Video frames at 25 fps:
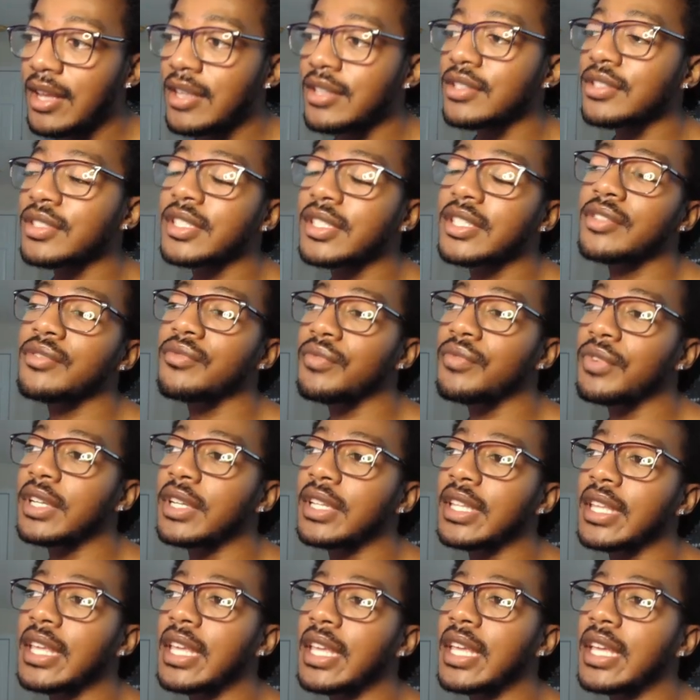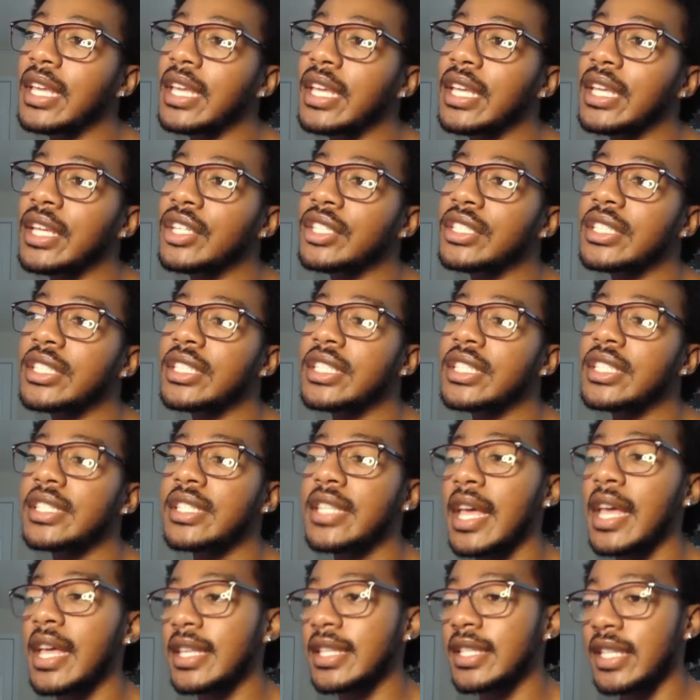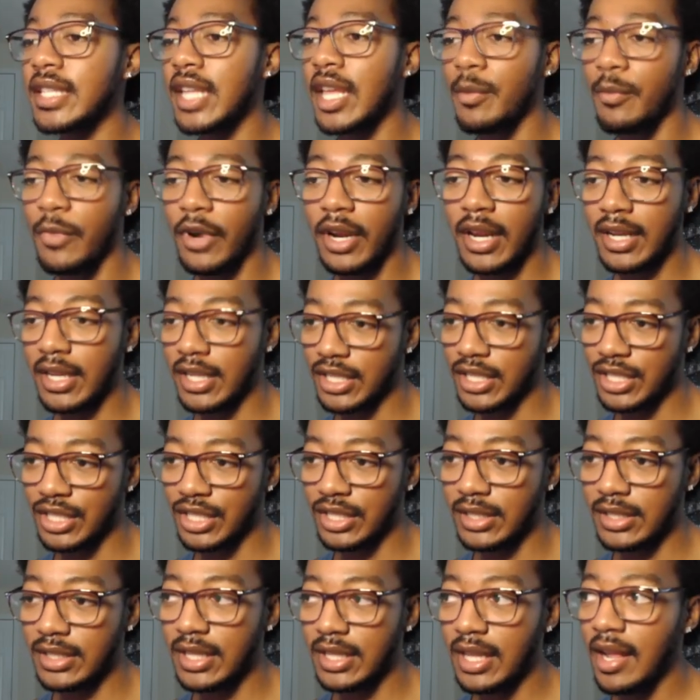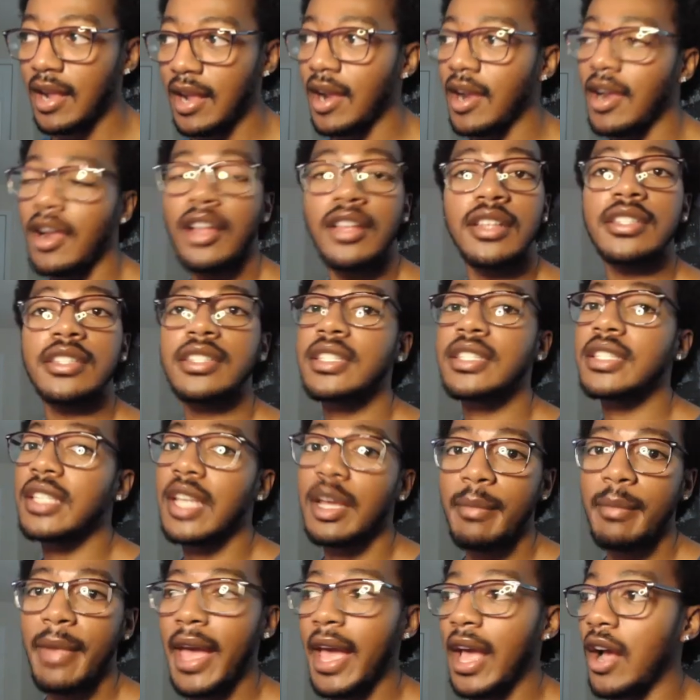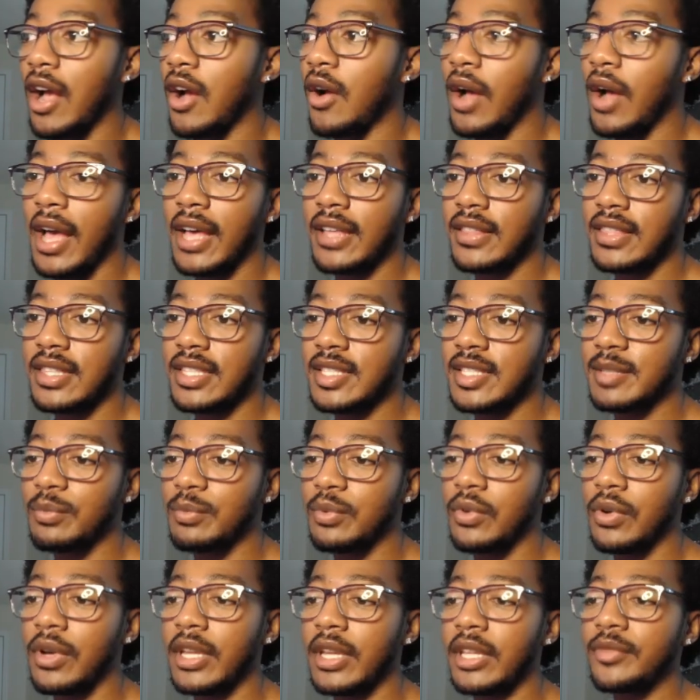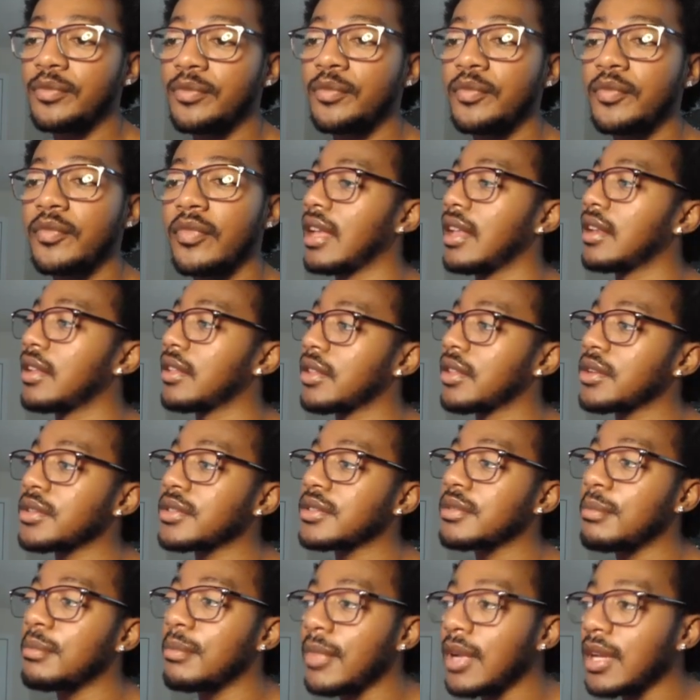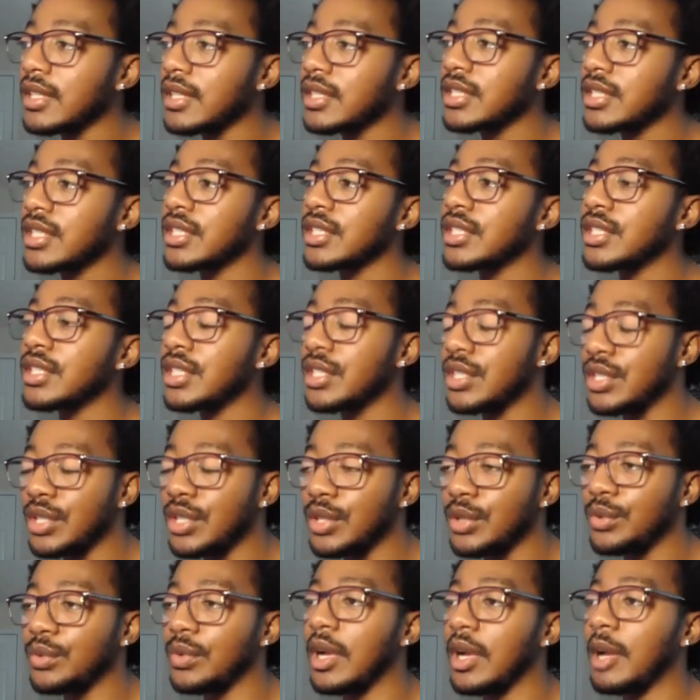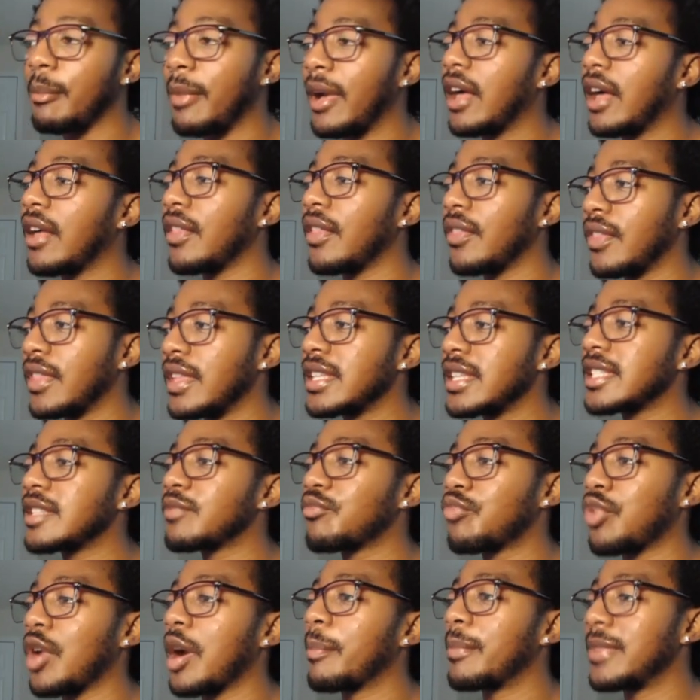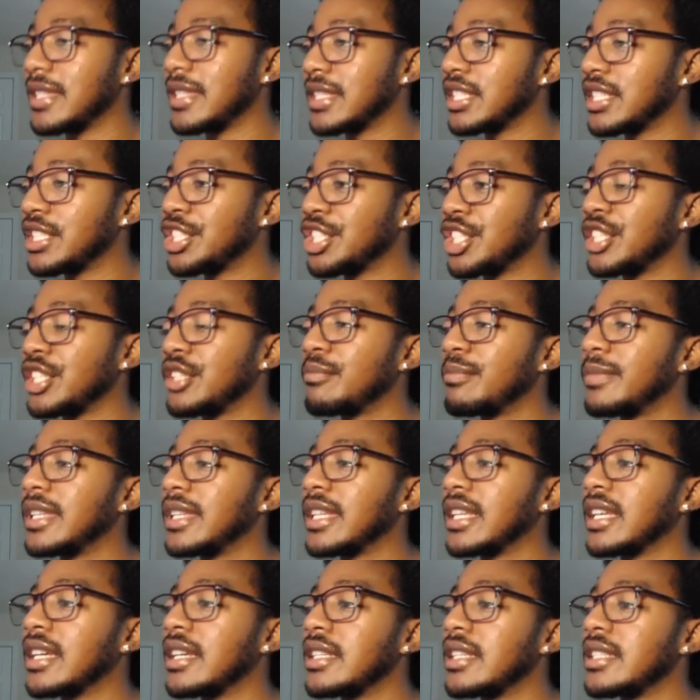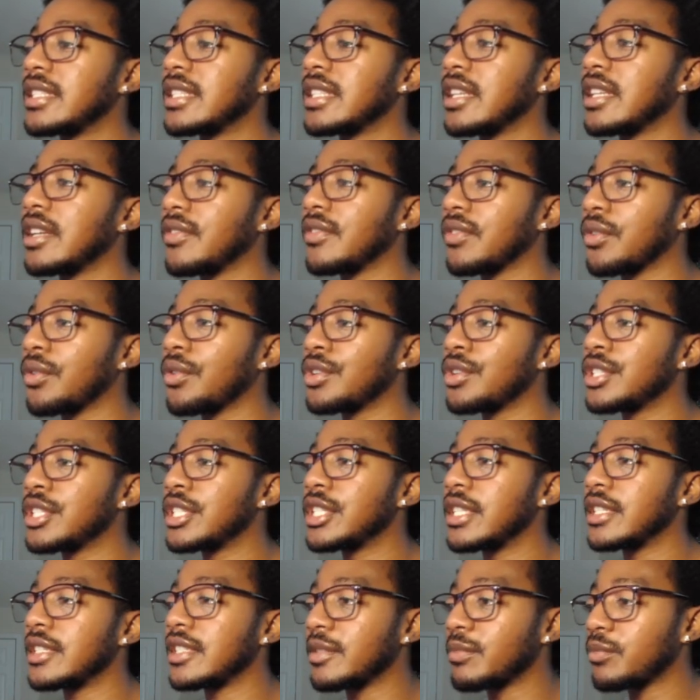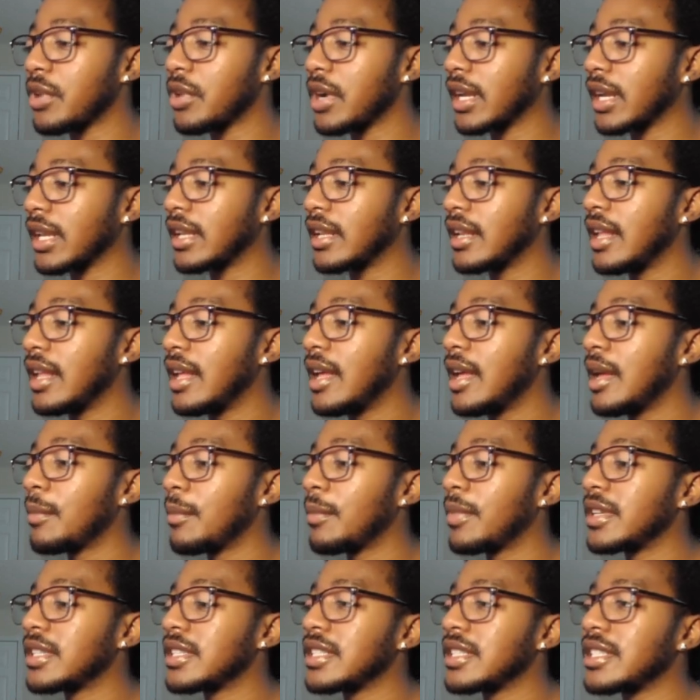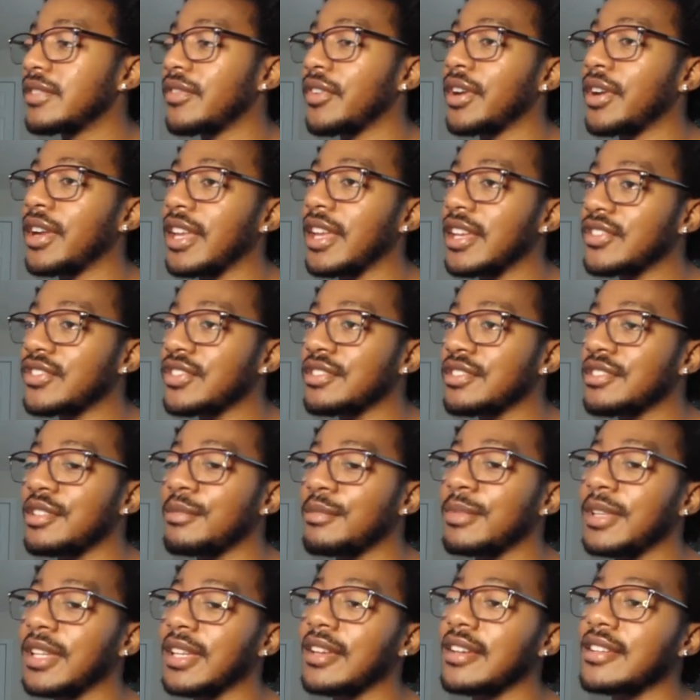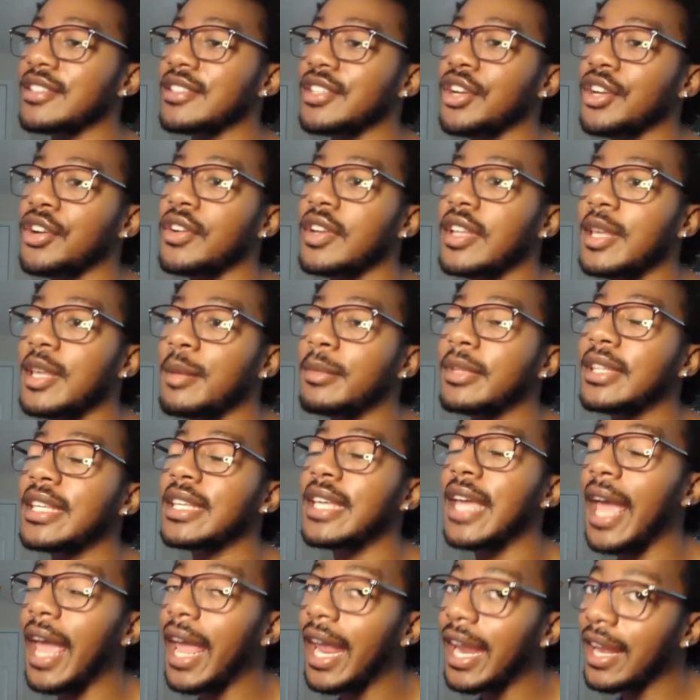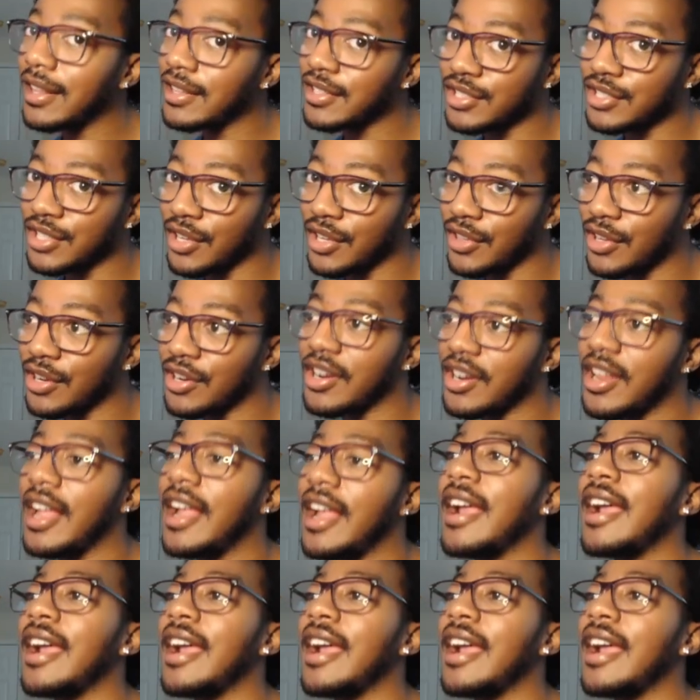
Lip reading: So she just has name recognition somehow at this point. Now there's much to do about this proposition because of course she is pregnant, but she's very interested because her and Emily hate each other.